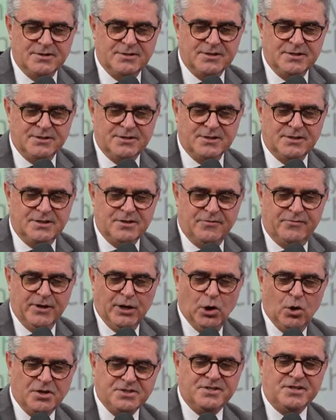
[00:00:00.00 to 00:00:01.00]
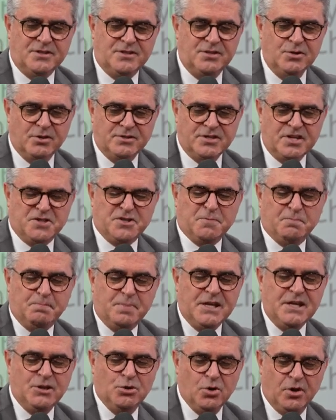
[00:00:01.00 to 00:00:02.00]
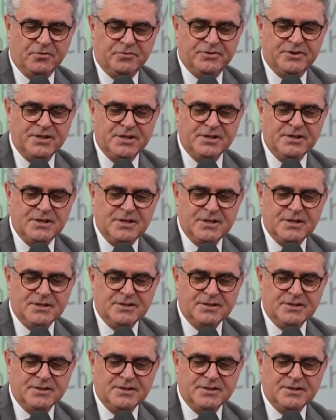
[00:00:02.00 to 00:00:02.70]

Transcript: the, the, the, velocity or the speed of the,